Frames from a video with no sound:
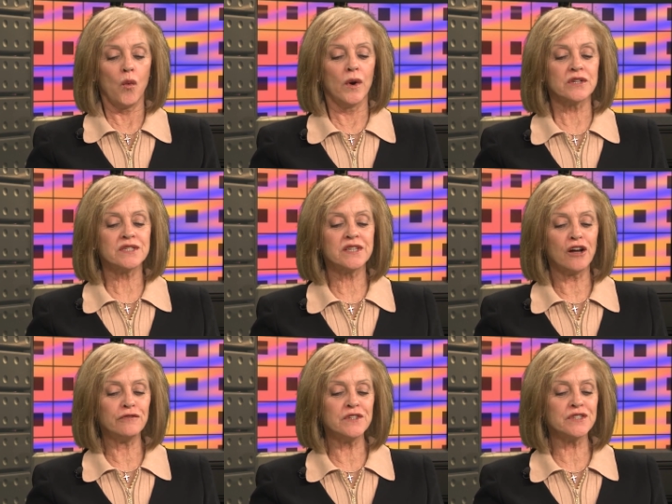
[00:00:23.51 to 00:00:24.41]
where
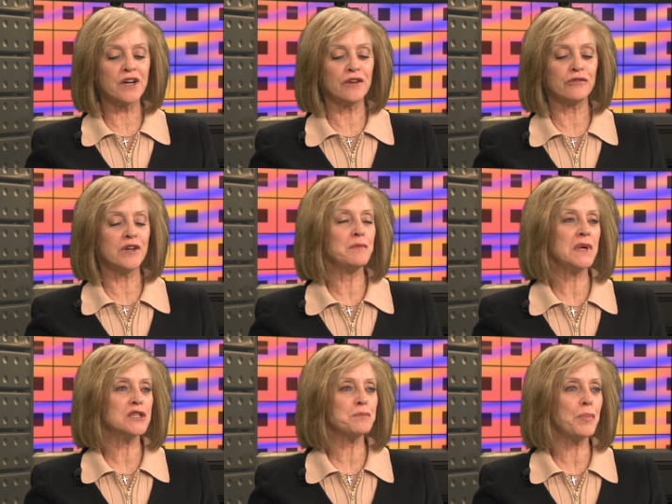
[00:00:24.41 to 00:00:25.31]
self-discovery
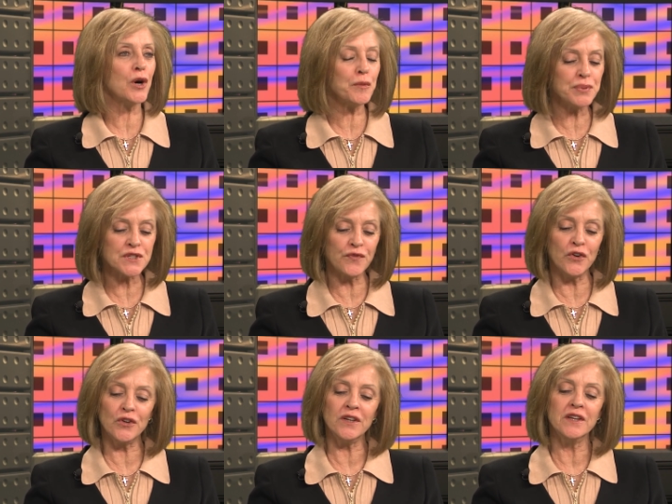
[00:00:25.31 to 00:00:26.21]
meets
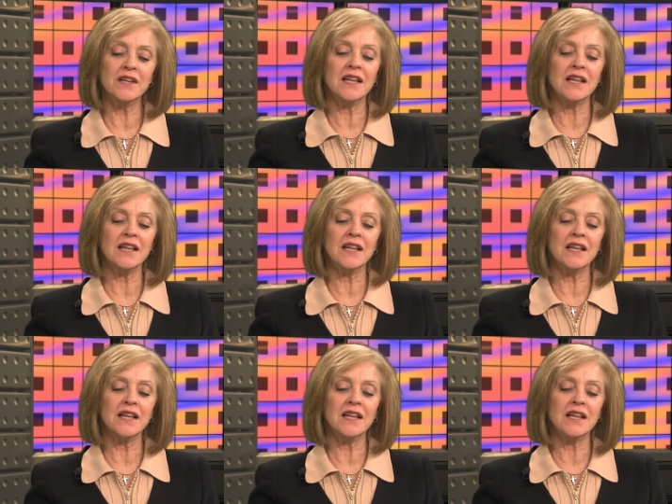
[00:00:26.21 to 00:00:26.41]
purposeful,